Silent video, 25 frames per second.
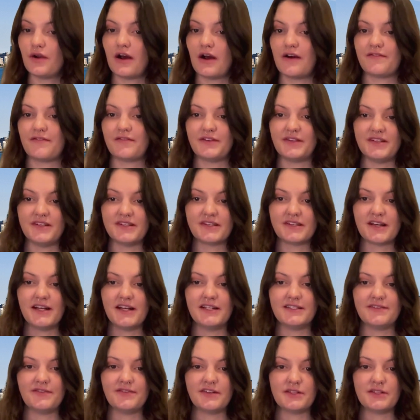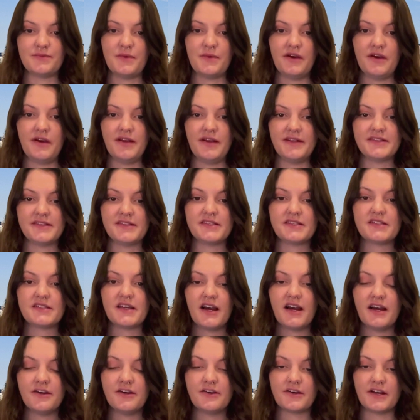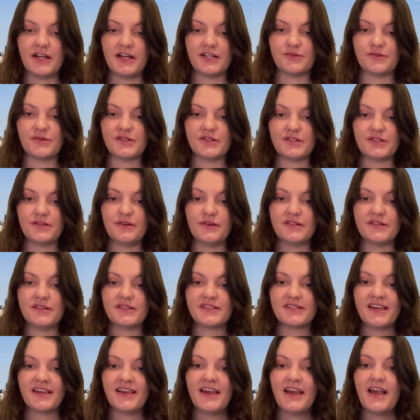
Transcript: offer these kinds of experiences to undergraduate students,